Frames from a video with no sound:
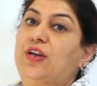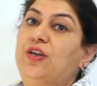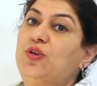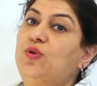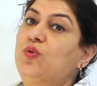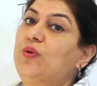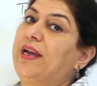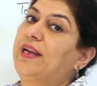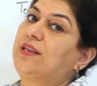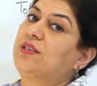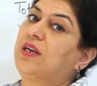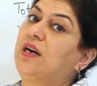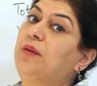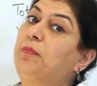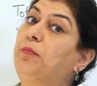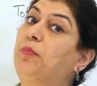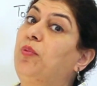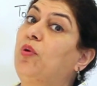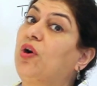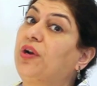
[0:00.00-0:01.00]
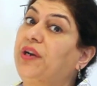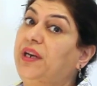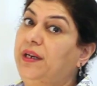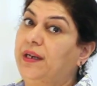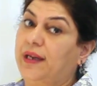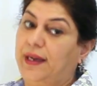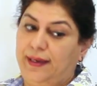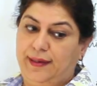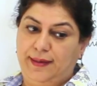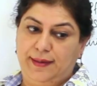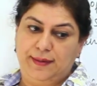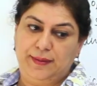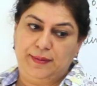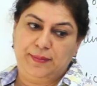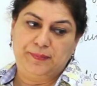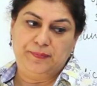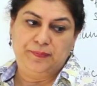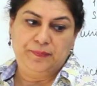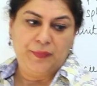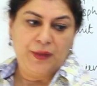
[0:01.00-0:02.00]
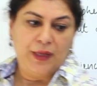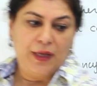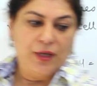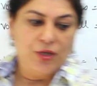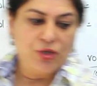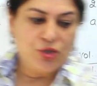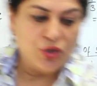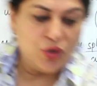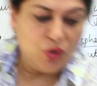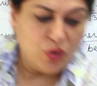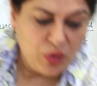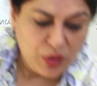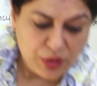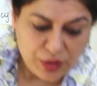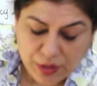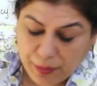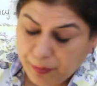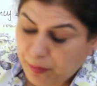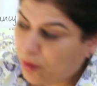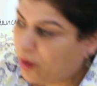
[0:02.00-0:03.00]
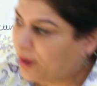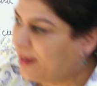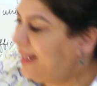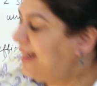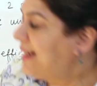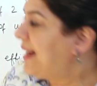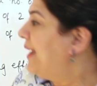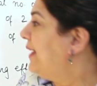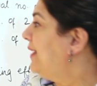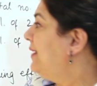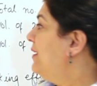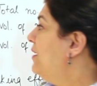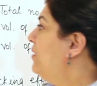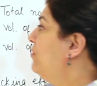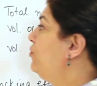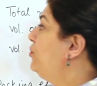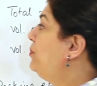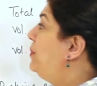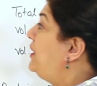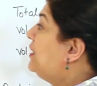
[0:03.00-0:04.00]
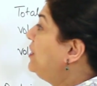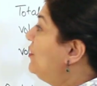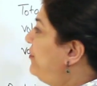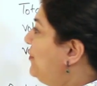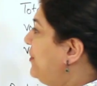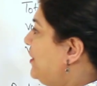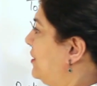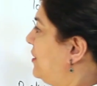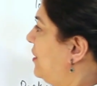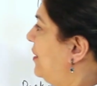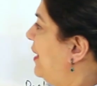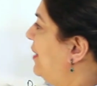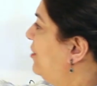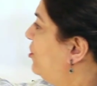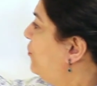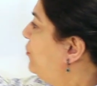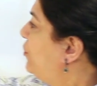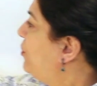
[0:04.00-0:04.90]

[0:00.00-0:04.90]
you get a body diagonal. So the body diagonal would be different. The length